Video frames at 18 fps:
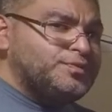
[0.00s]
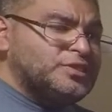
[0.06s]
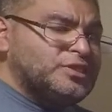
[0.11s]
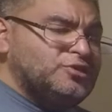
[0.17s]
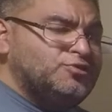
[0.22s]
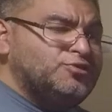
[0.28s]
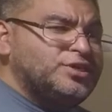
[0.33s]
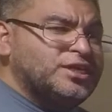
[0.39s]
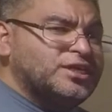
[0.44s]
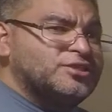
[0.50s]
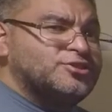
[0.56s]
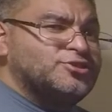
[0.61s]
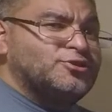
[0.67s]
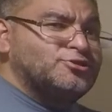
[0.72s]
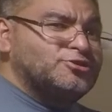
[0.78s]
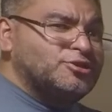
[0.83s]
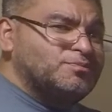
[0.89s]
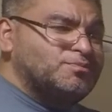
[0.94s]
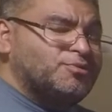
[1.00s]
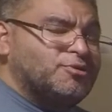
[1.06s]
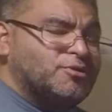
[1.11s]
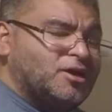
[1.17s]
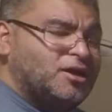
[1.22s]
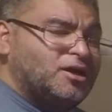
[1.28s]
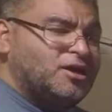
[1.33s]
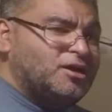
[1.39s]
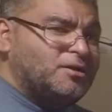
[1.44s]
you get a certain
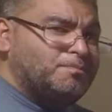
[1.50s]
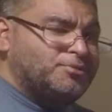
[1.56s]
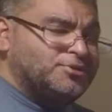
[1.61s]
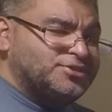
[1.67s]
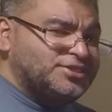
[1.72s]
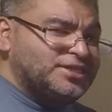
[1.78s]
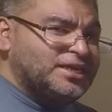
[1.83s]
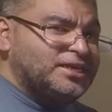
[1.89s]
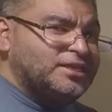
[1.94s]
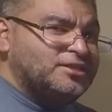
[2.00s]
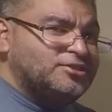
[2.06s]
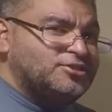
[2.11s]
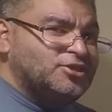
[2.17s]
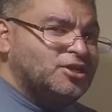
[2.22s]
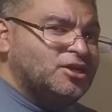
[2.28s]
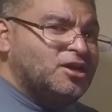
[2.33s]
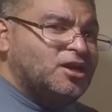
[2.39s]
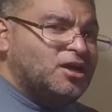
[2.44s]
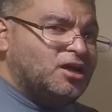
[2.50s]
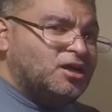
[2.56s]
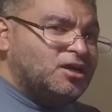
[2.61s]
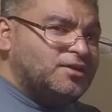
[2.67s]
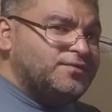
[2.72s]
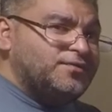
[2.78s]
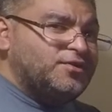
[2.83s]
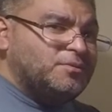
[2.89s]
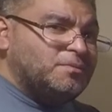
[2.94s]
percentage
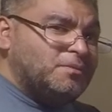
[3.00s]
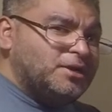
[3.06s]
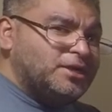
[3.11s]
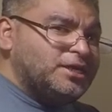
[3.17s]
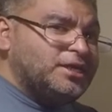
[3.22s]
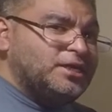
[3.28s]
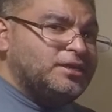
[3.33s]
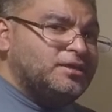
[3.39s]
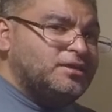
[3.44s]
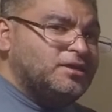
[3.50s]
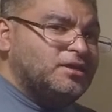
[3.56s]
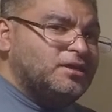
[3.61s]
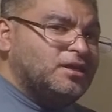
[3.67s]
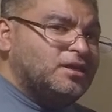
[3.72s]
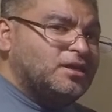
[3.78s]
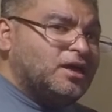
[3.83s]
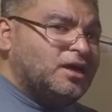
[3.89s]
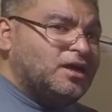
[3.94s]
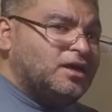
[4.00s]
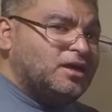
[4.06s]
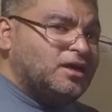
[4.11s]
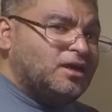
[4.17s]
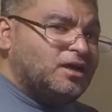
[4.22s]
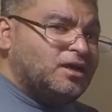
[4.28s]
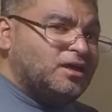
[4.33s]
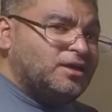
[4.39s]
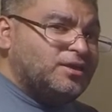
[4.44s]
of the money
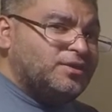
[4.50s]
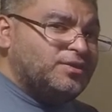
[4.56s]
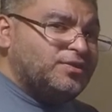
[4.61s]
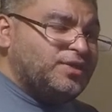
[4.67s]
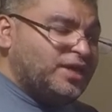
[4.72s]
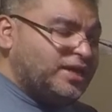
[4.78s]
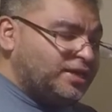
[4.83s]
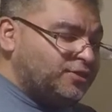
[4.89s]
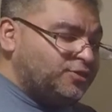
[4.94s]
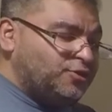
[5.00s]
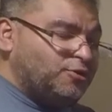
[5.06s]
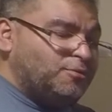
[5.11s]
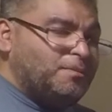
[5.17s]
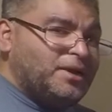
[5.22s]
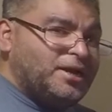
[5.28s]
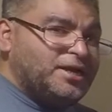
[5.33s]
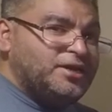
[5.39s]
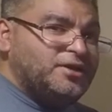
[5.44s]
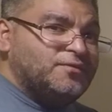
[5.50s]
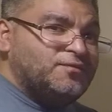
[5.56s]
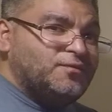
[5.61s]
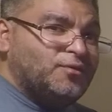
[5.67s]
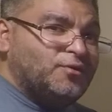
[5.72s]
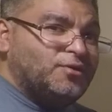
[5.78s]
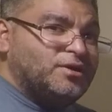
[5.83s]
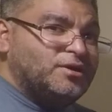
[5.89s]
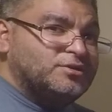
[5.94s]
that they're buying it
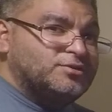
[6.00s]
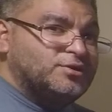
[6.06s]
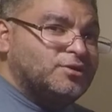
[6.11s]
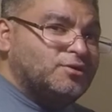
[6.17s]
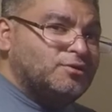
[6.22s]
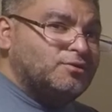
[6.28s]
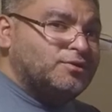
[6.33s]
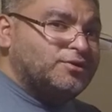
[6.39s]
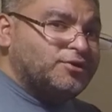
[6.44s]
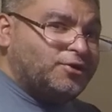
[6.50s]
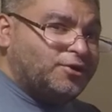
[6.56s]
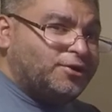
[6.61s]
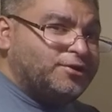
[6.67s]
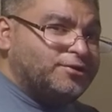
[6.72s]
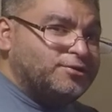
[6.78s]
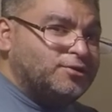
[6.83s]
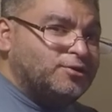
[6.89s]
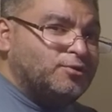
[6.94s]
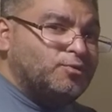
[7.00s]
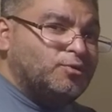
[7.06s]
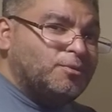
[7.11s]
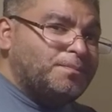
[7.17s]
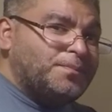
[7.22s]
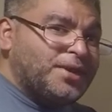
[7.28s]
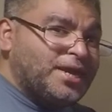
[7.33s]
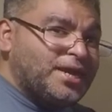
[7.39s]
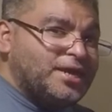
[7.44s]
for. So Cargo will
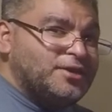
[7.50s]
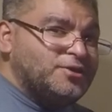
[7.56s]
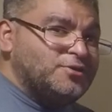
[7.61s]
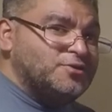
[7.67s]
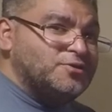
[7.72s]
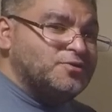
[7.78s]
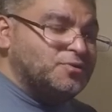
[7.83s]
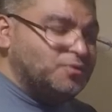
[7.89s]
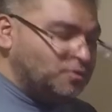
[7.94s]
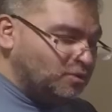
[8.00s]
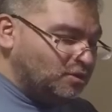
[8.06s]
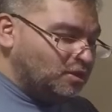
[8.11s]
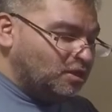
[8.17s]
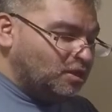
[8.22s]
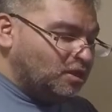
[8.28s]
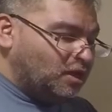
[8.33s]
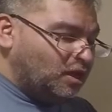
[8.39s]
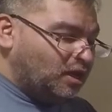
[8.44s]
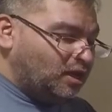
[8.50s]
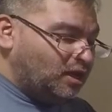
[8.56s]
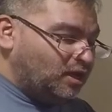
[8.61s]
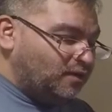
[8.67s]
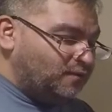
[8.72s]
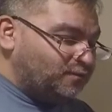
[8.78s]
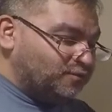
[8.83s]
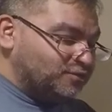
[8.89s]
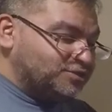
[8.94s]
pay you
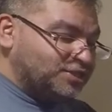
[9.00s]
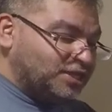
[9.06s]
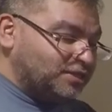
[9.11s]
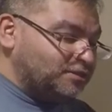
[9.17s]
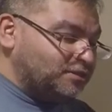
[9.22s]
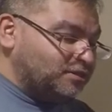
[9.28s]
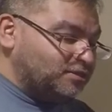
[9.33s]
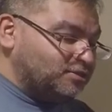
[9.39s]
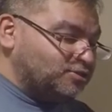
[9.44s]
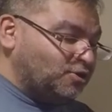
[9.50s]
for selling these.